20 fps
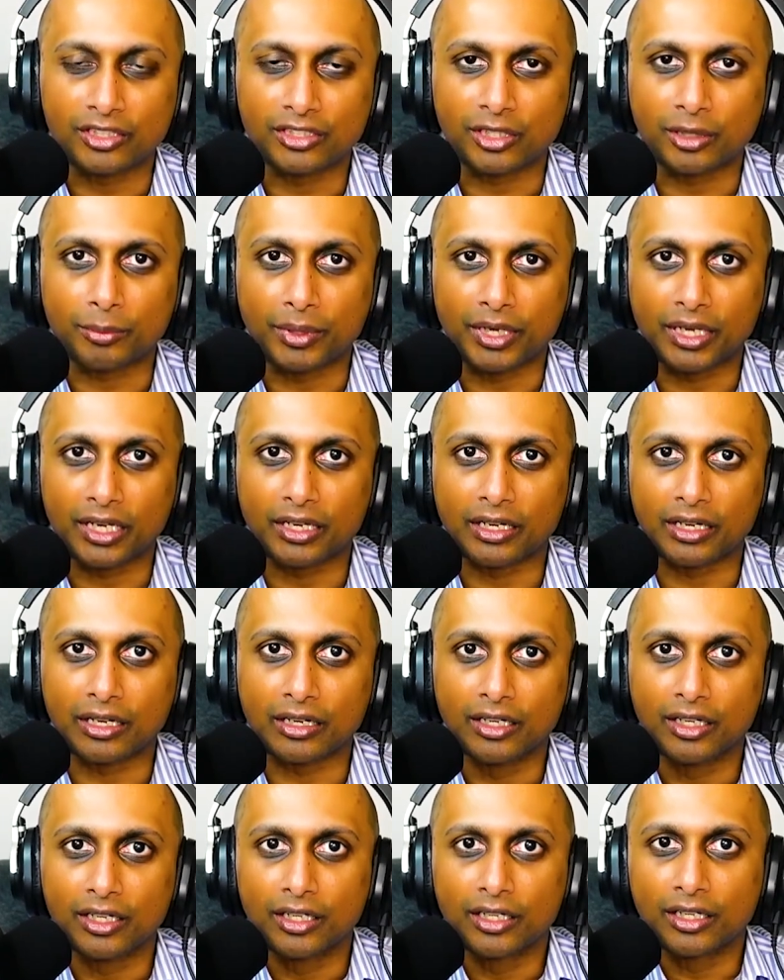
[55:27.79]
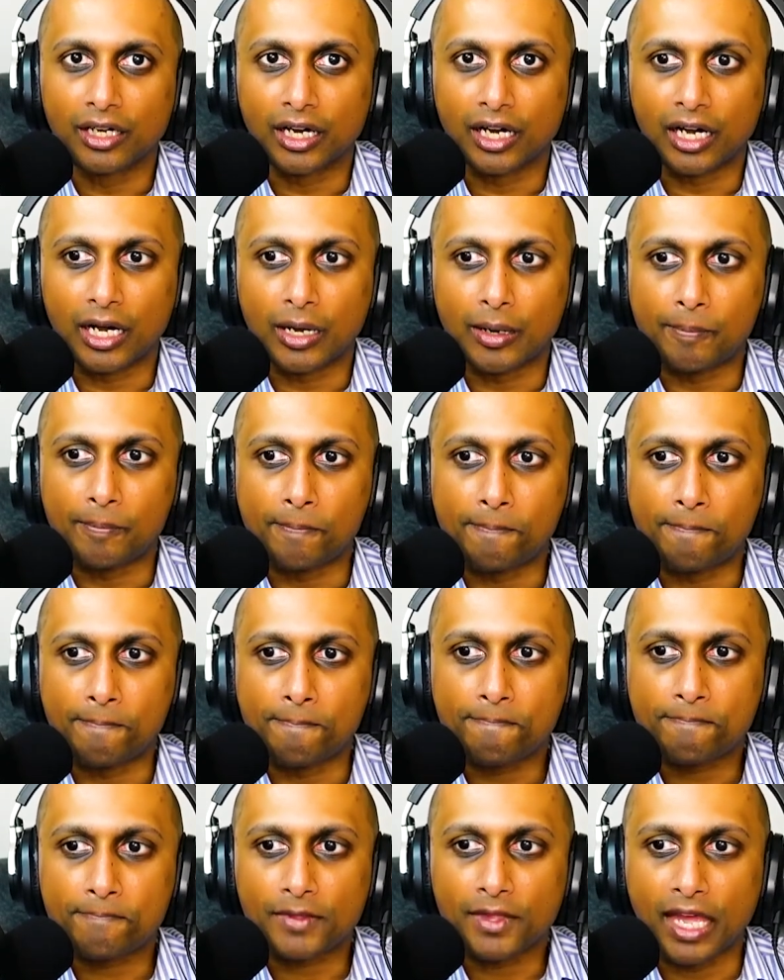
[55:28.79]
to compare.
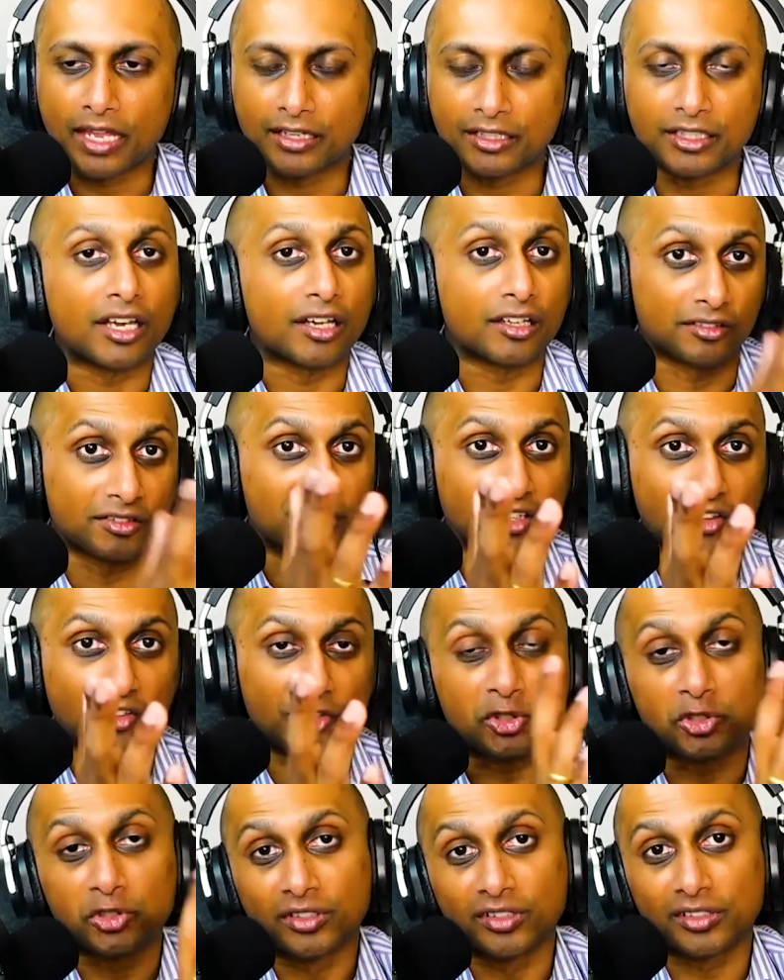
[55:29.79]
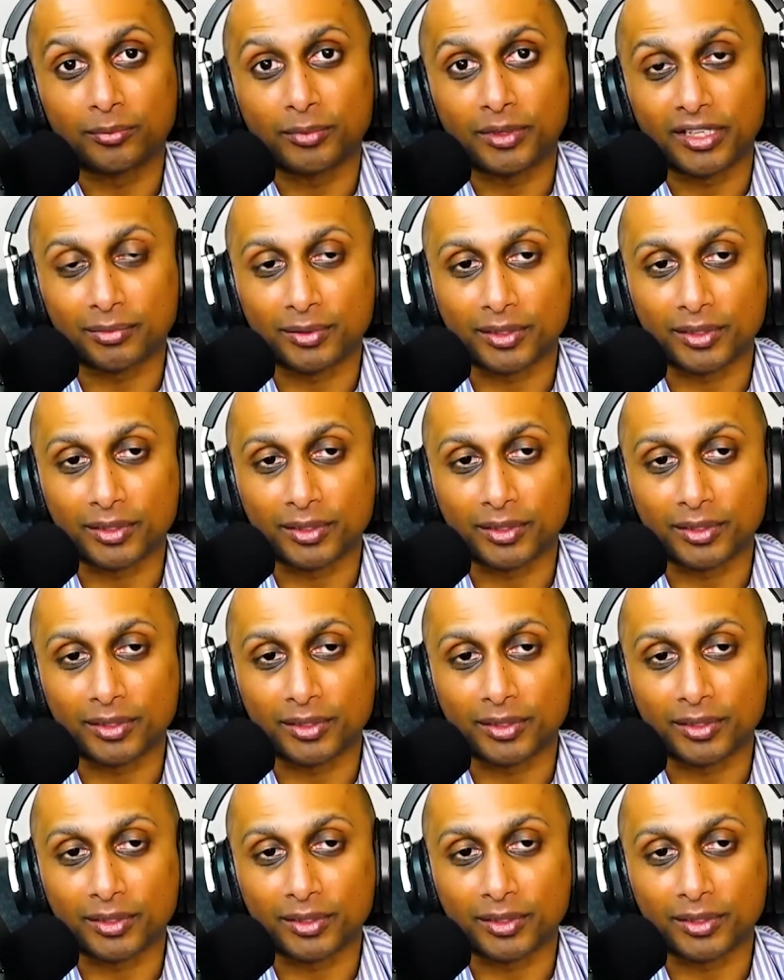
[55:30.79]
And yeah, as you said, the tourism aspect.